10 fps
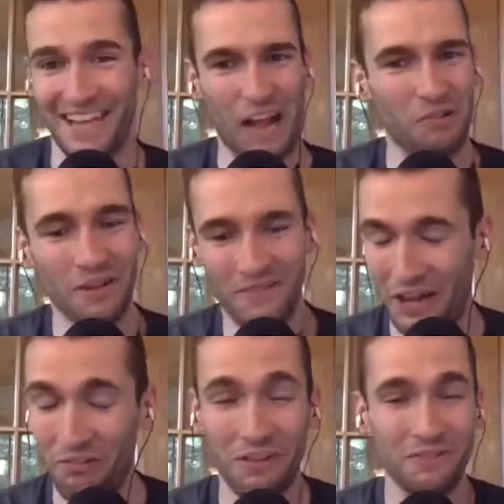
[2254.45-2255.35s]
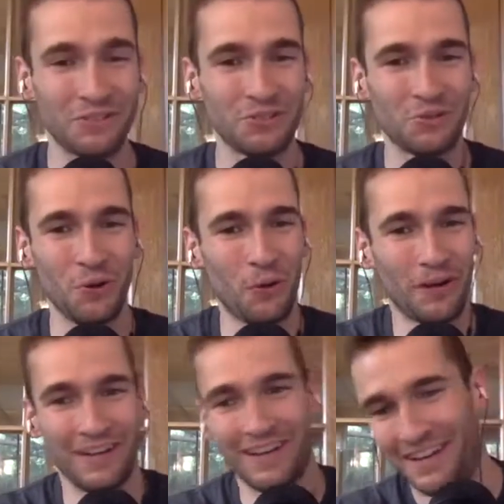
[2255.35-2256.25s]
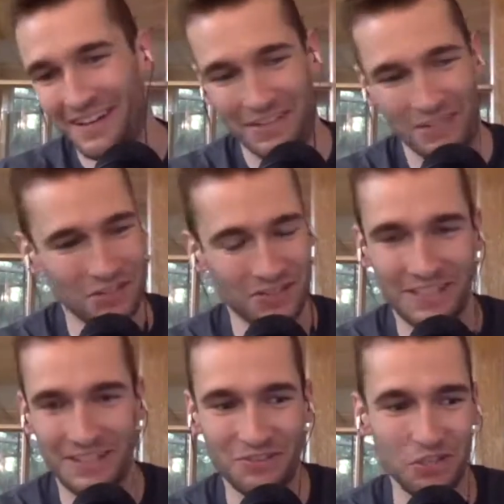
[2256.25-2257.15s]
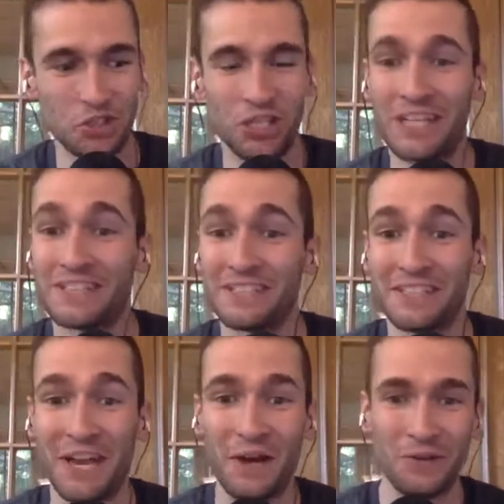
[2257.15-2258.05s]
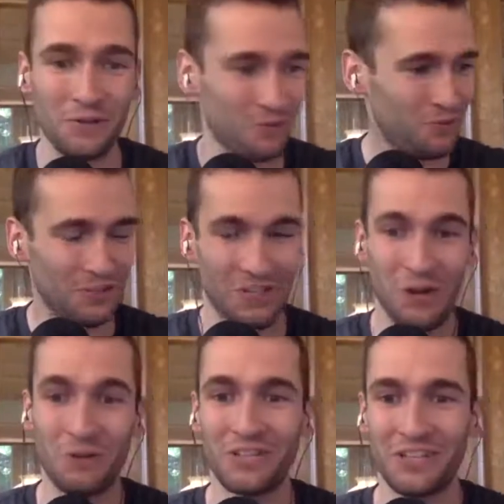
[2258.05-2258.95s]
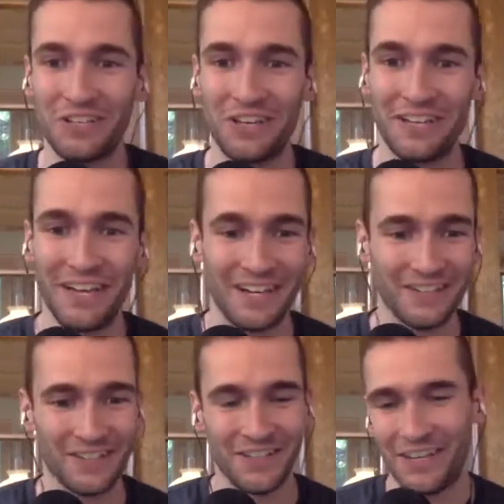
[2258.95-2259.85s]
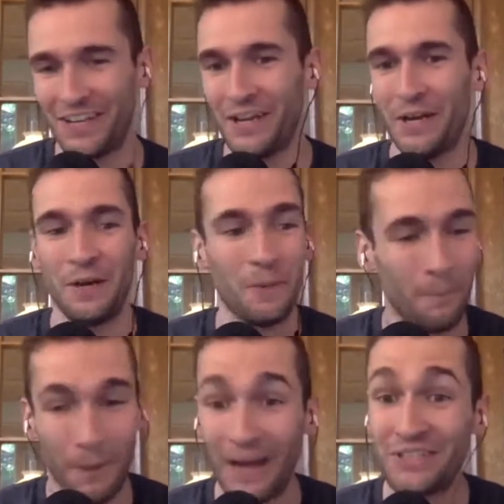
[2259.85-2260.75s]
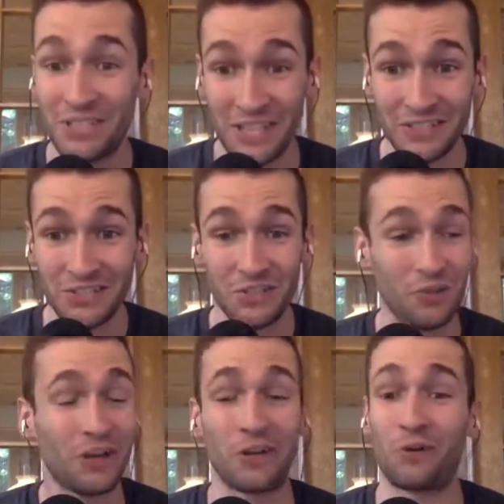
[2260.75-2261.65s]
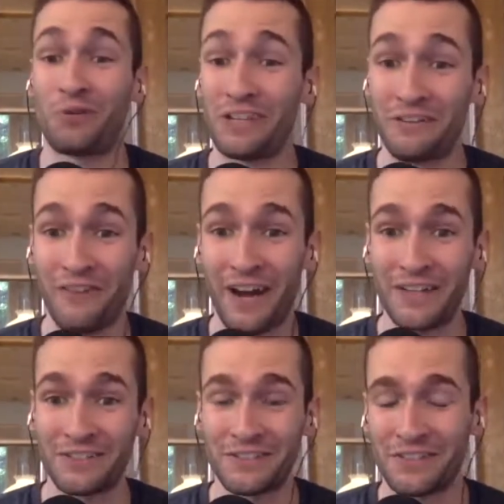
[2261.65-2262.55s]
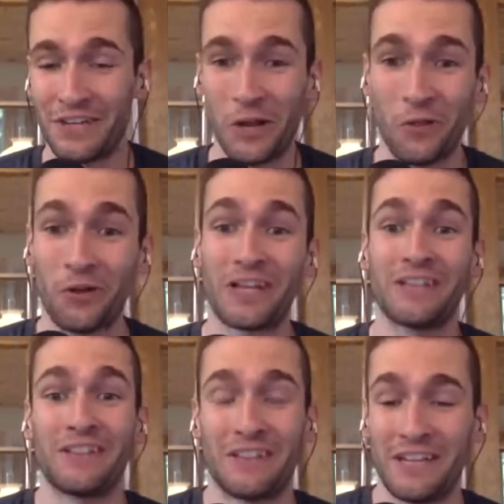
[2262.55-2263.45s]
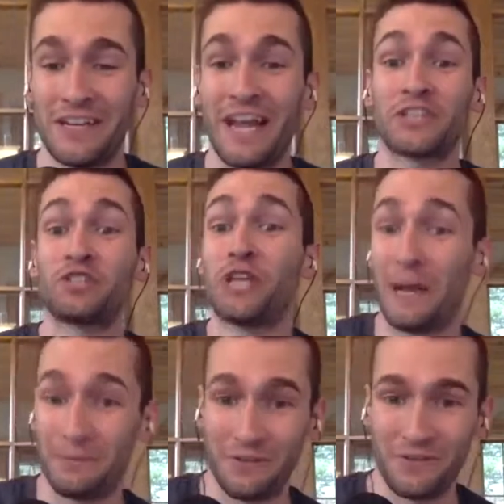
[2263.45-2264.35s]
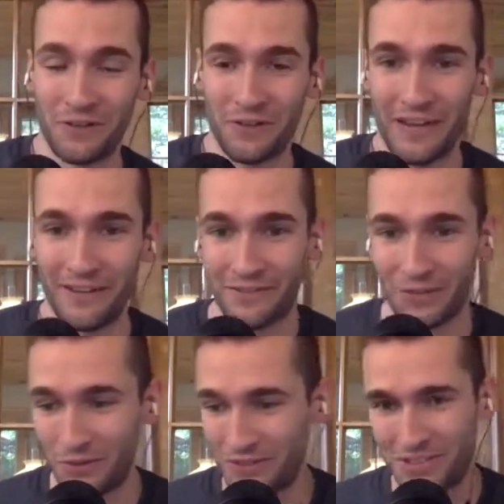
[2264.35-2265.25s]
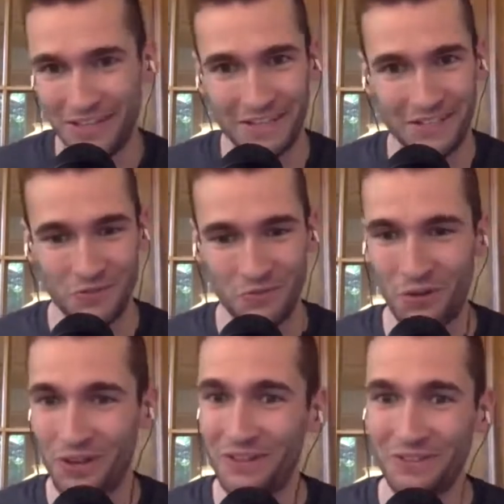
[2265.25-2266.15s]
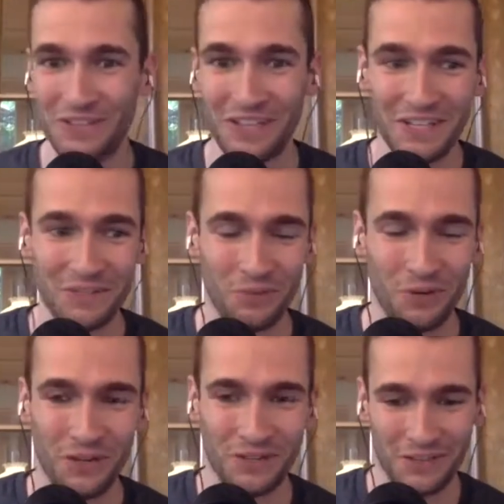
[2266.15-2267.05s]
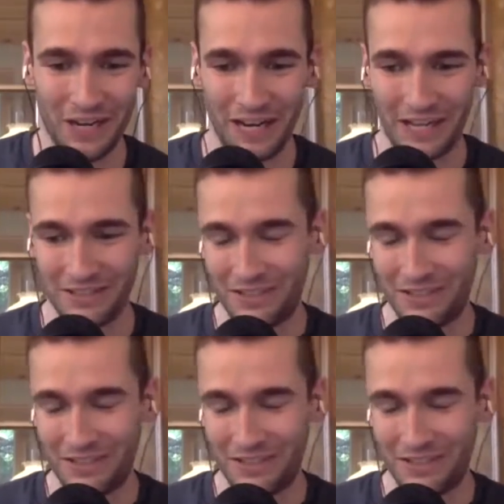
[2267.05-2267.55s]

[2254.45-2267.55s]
I love it. I love the story. Just like there's a chance encounter with a coach at a young age, by chance you got a great advisor, and look at the next chapter of your life. So it's it's just one of those things where uh,